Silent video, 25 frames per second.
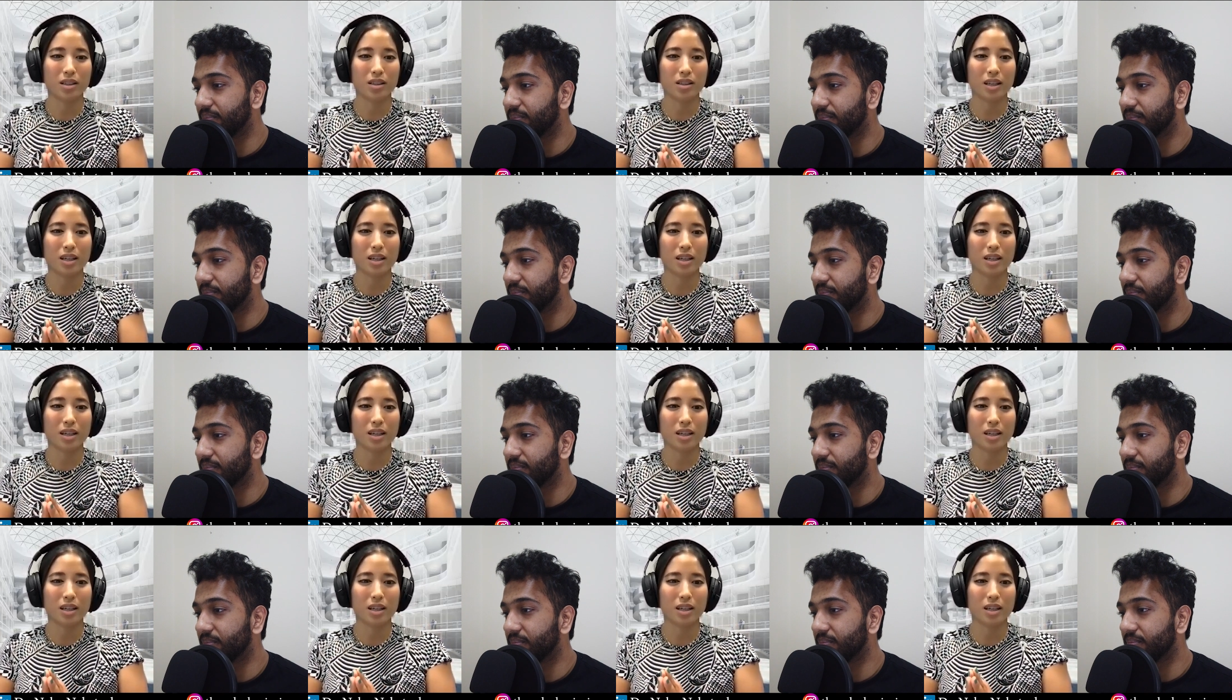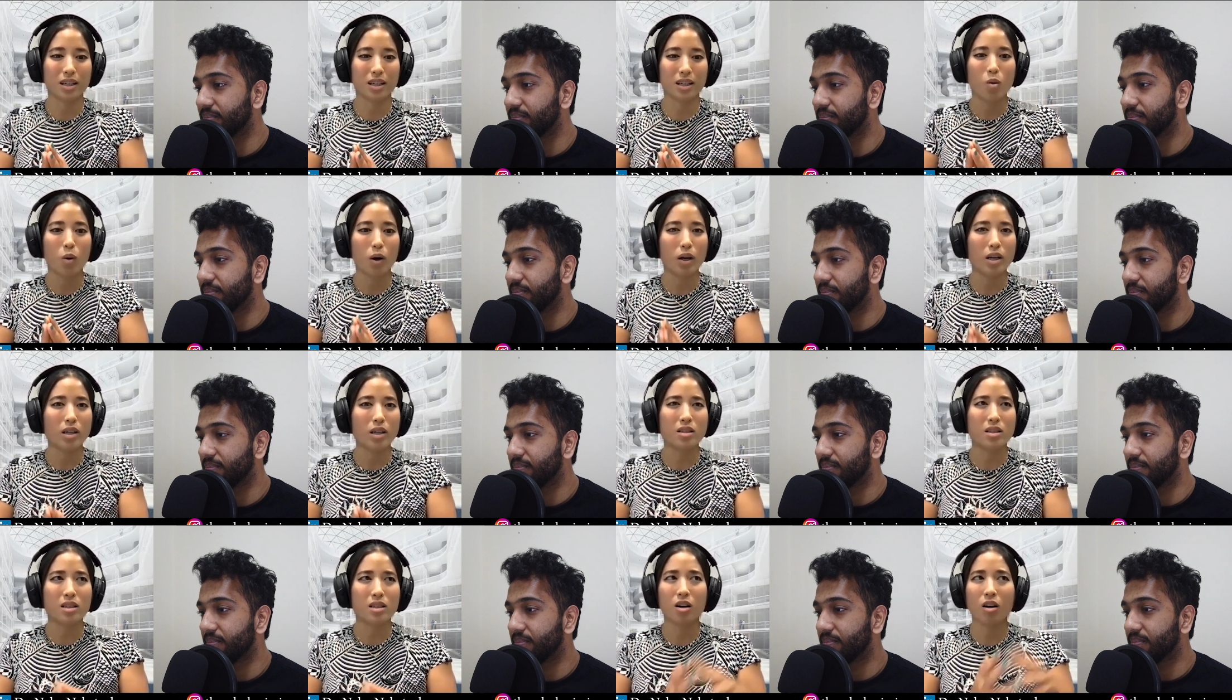Speaker 1: Let's say, what
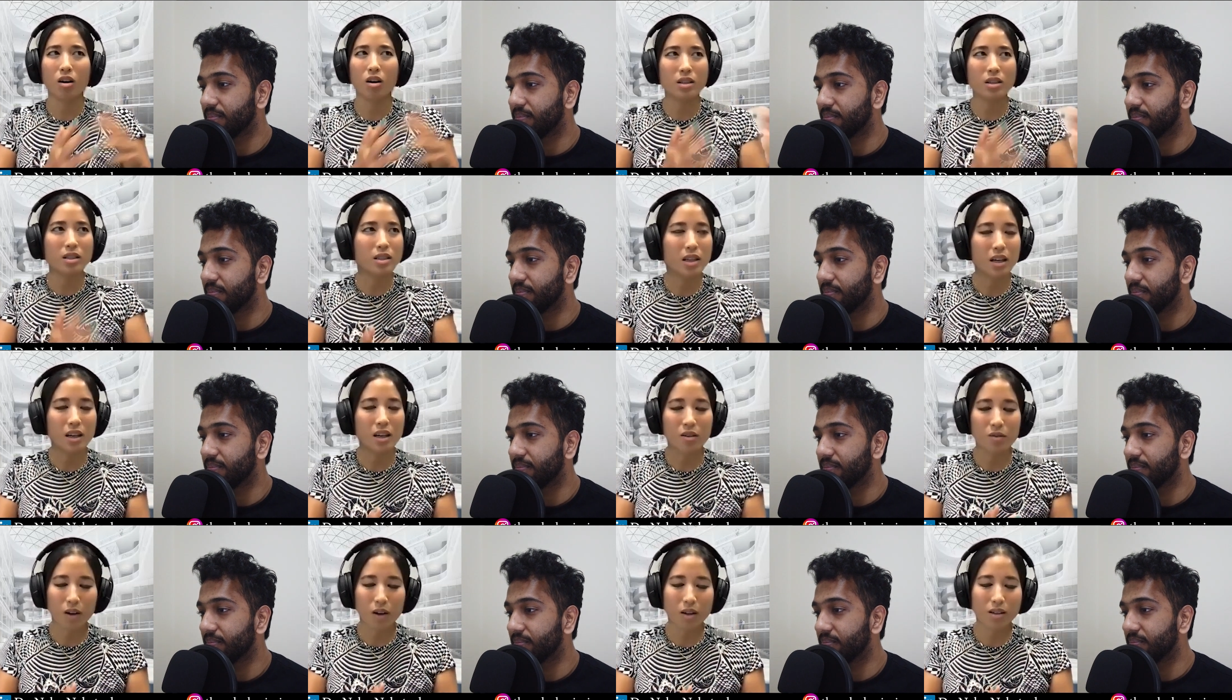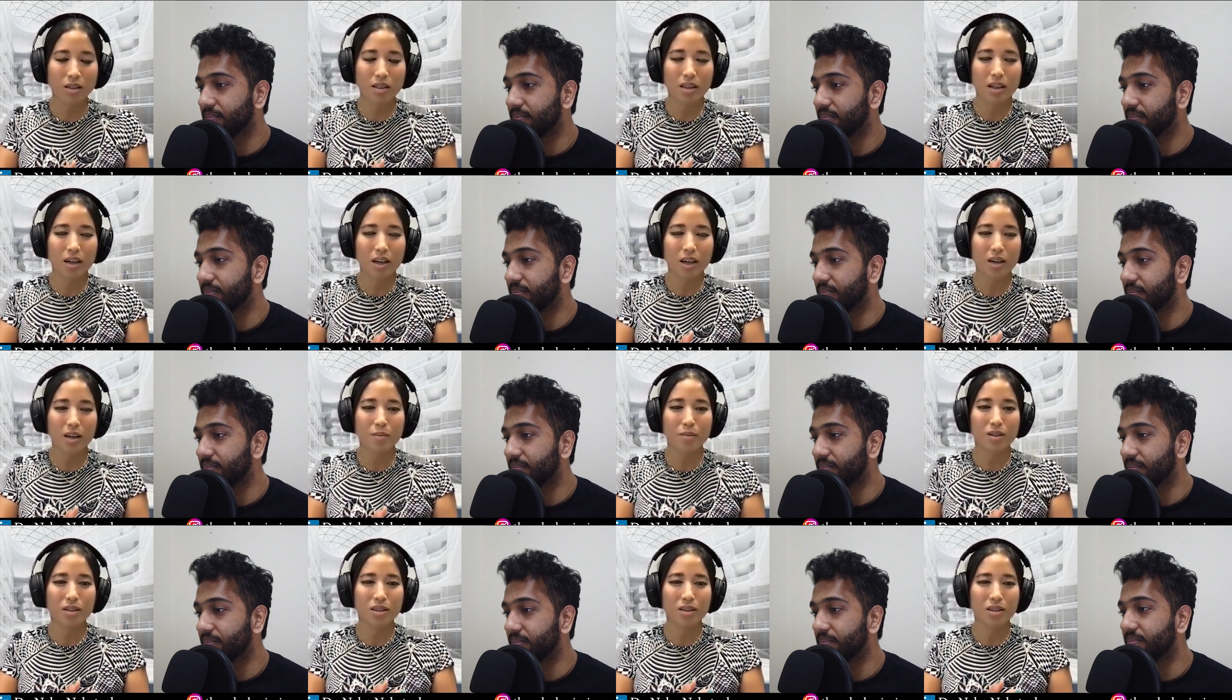is the onset of
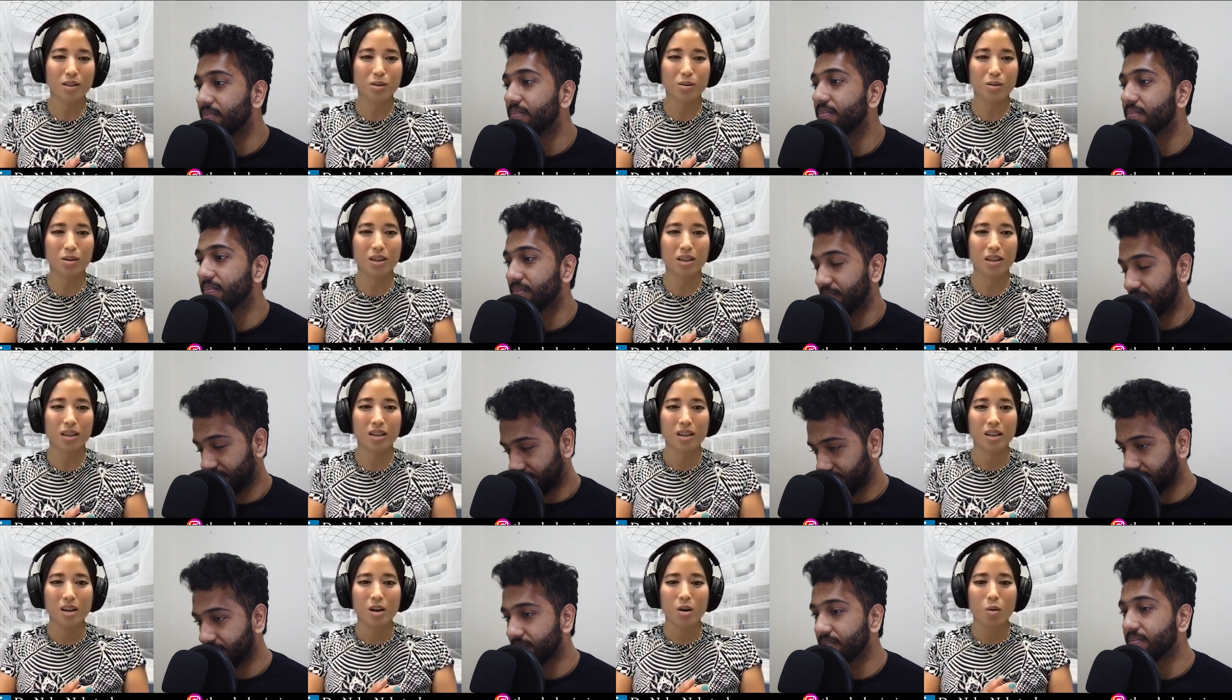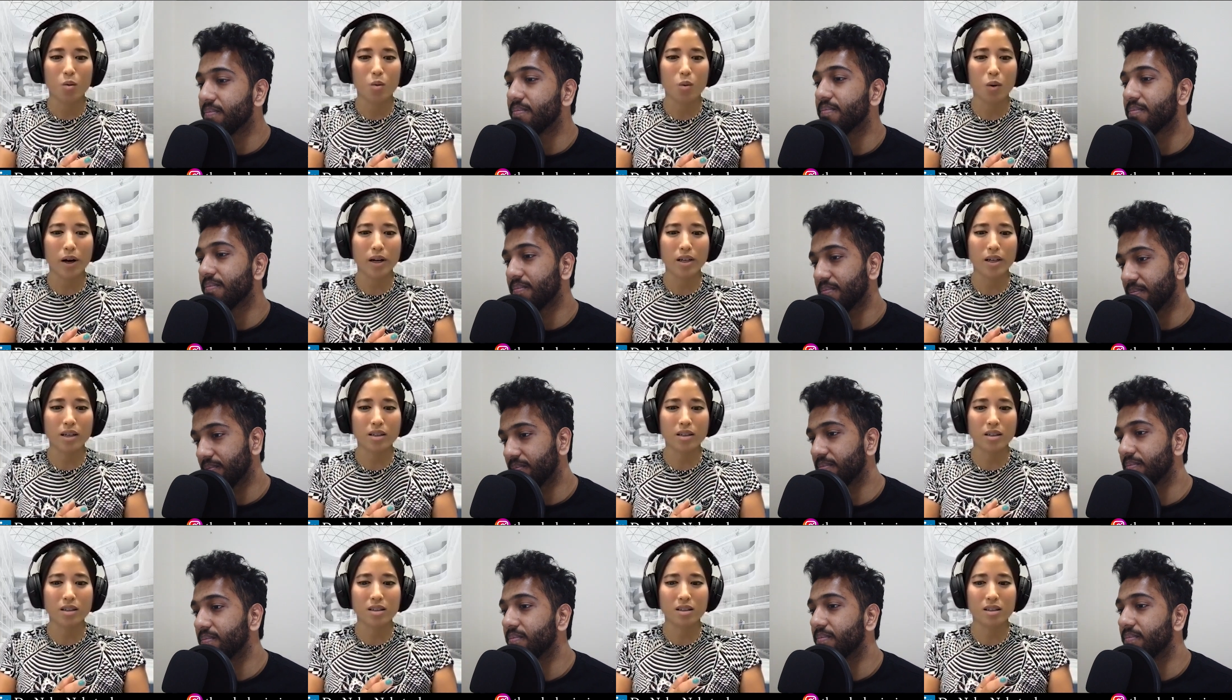Alzheimer's, or where
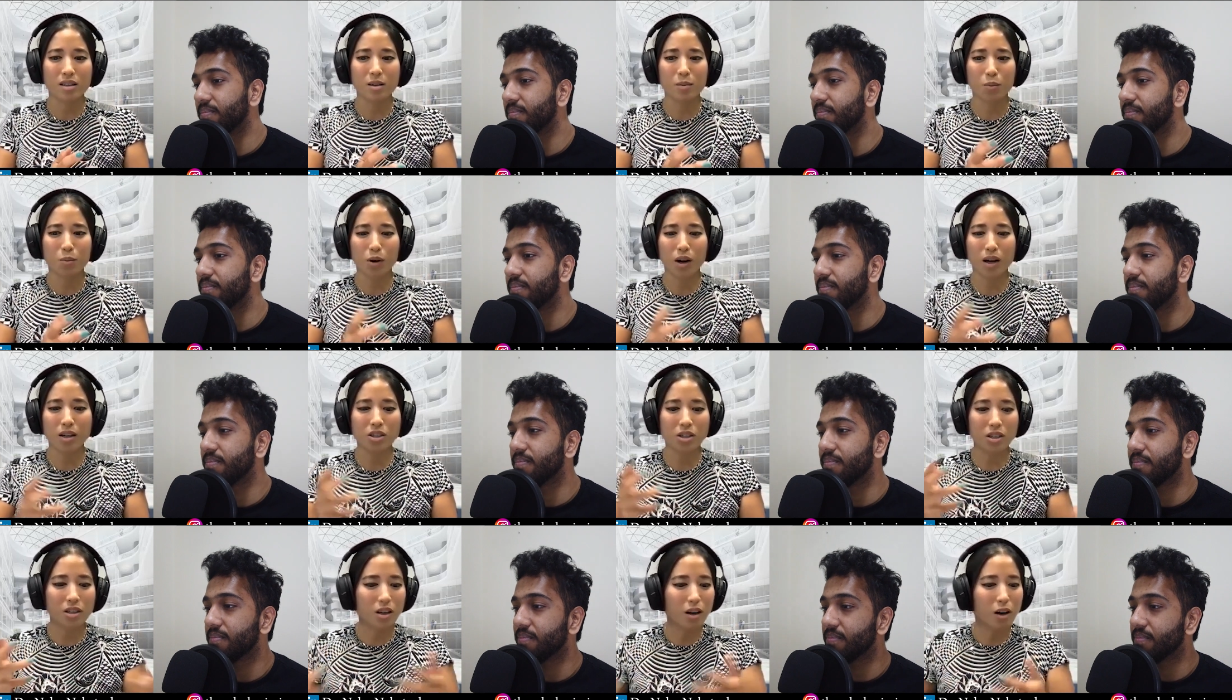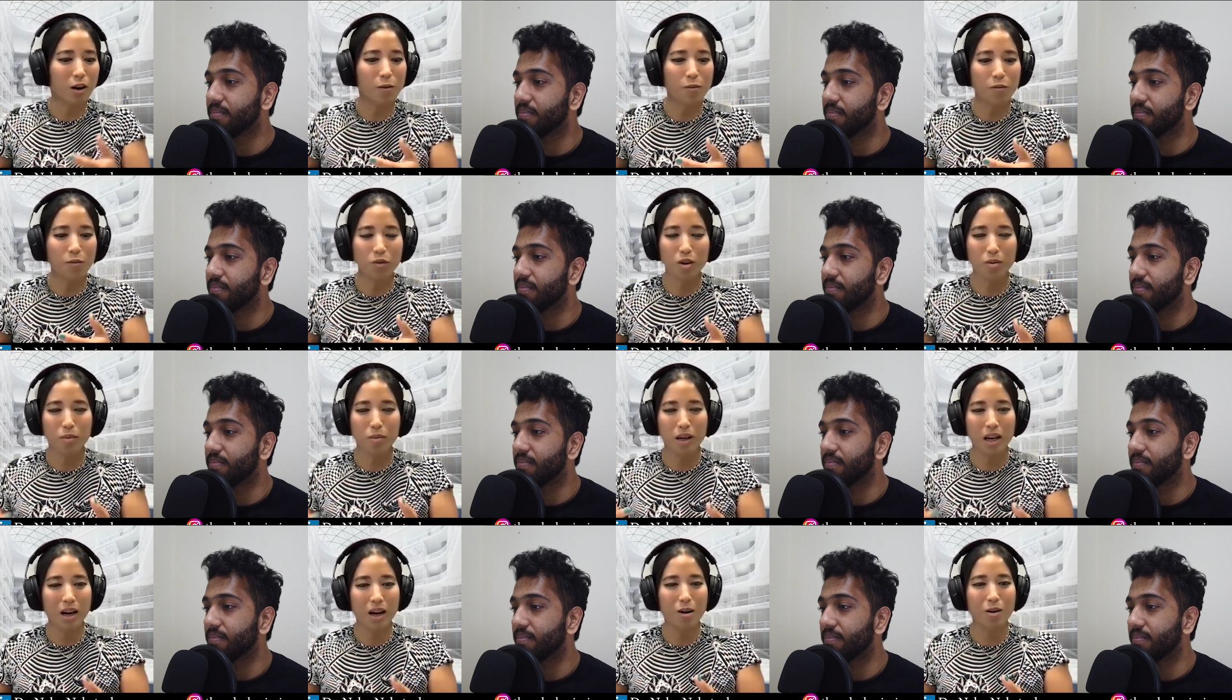does depression come from,
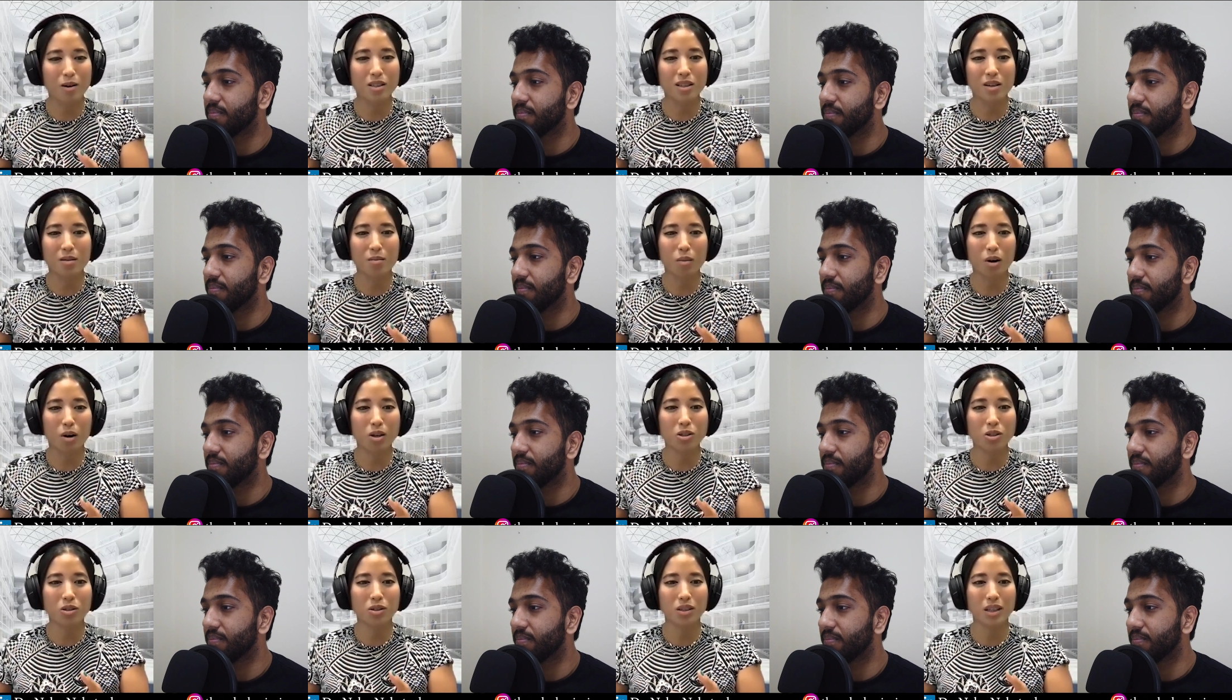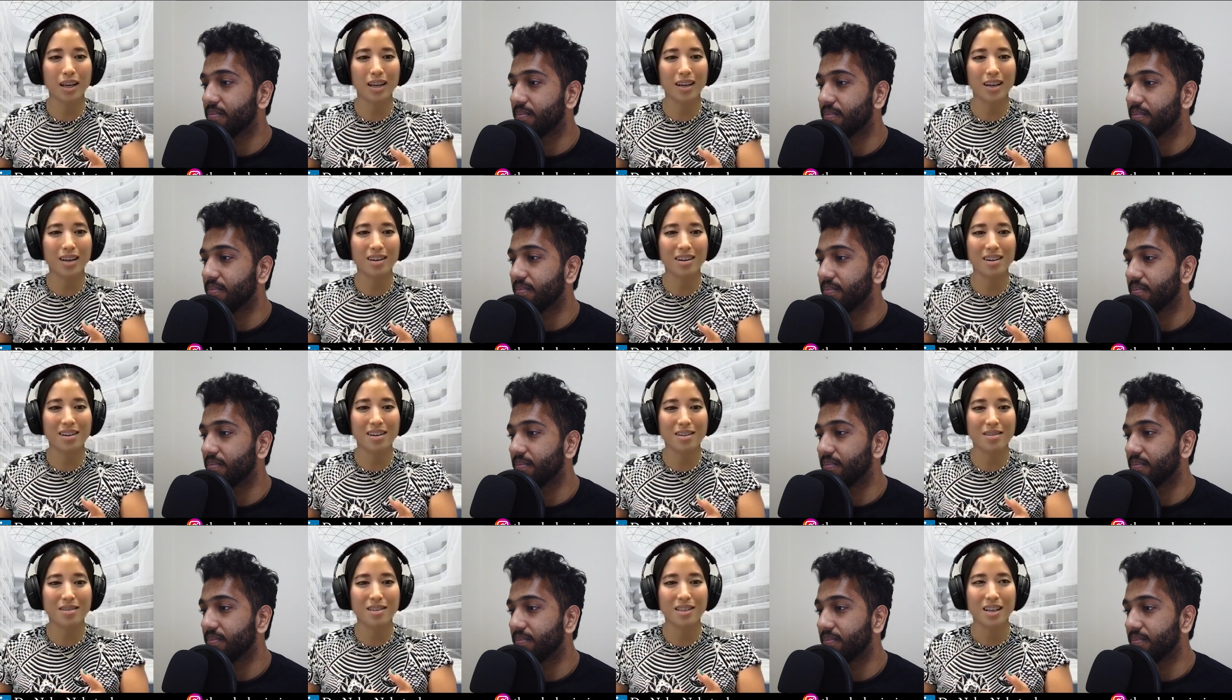and how is it modulated?
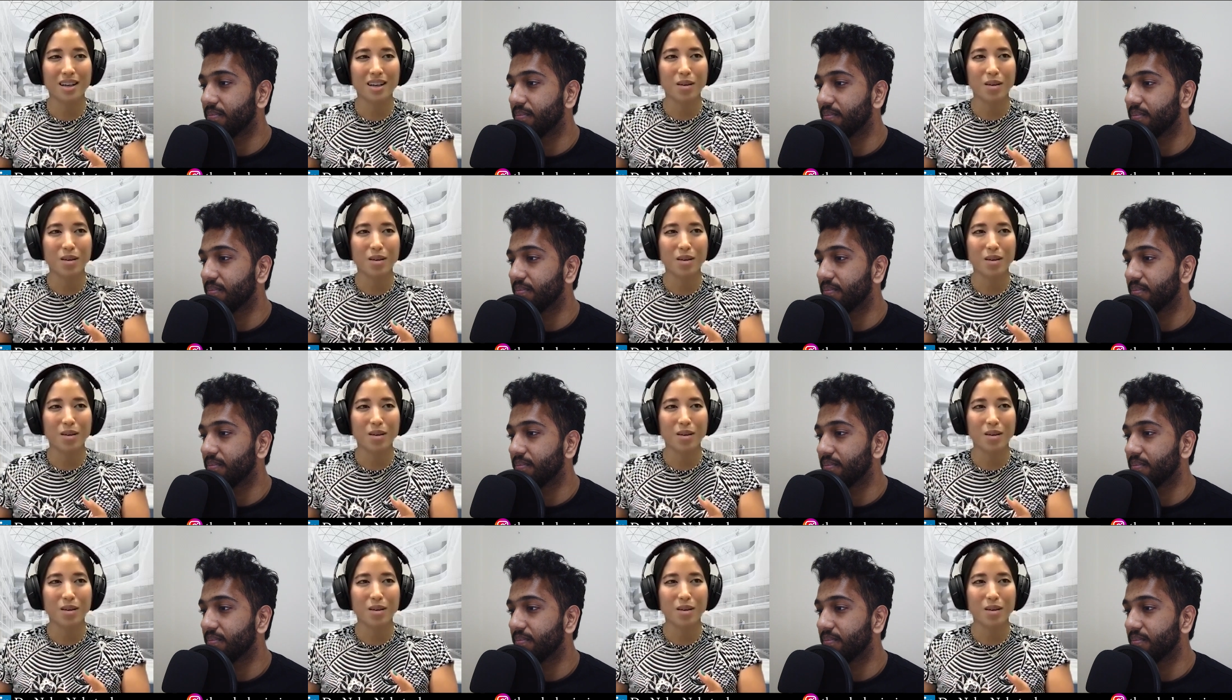And